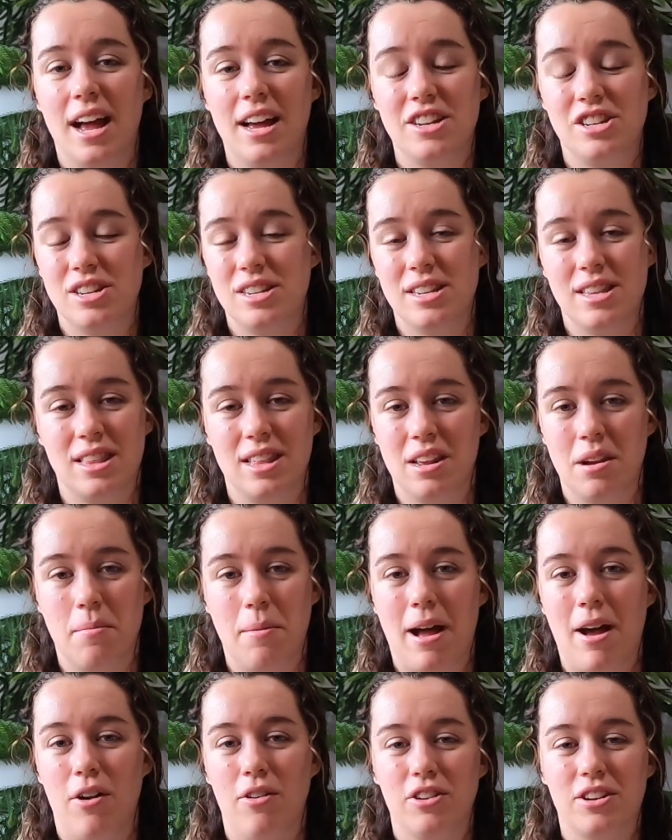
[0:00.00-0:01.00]
didn't thin them
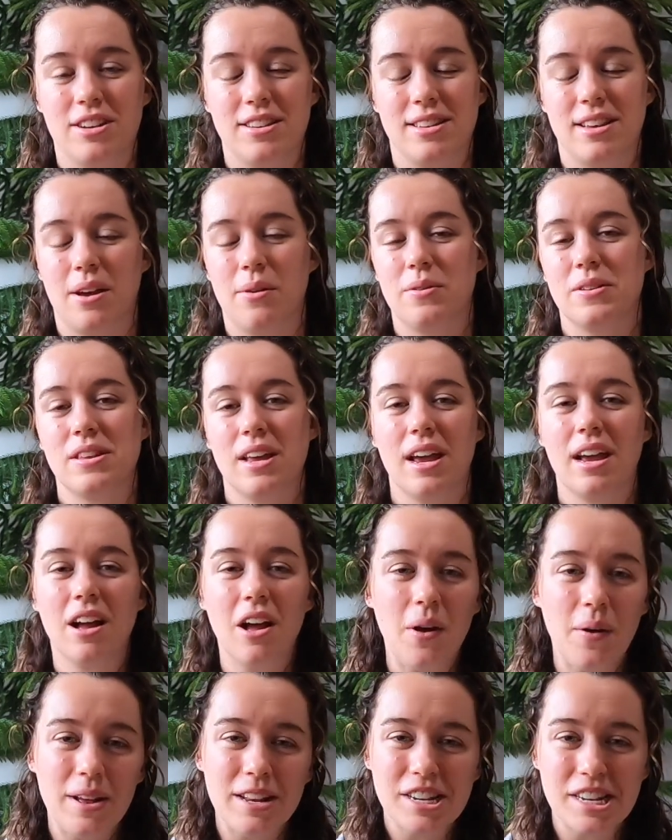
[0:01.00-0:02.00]
out because I was like,
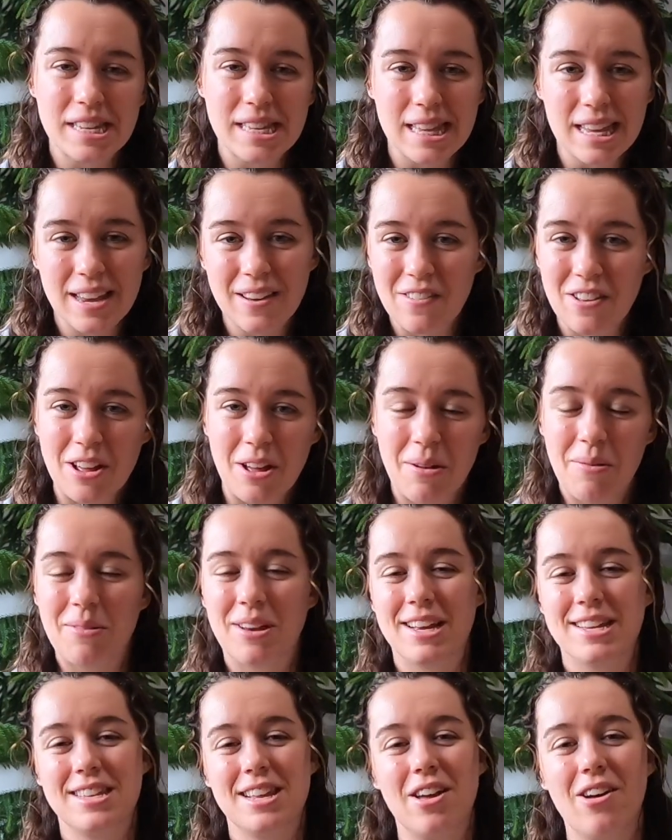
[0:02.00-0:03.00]
oh, I'll just leave them
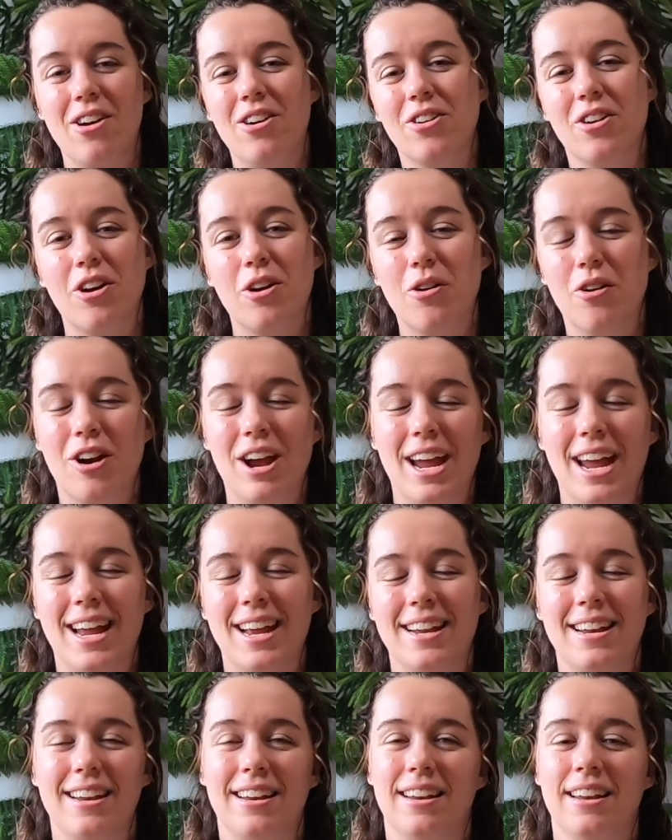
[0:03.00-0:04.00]
because they'll all grow
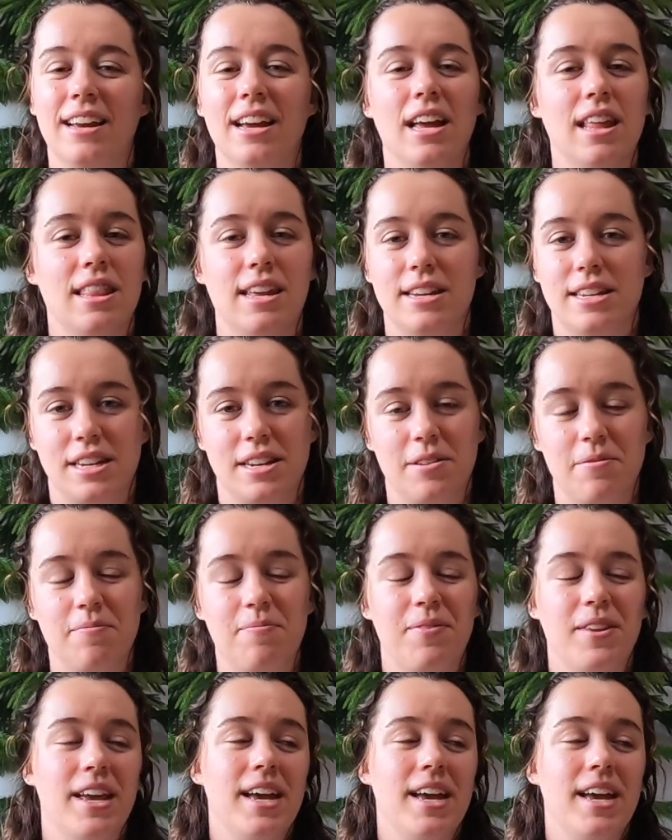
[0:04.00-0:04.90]
great, and they didn't.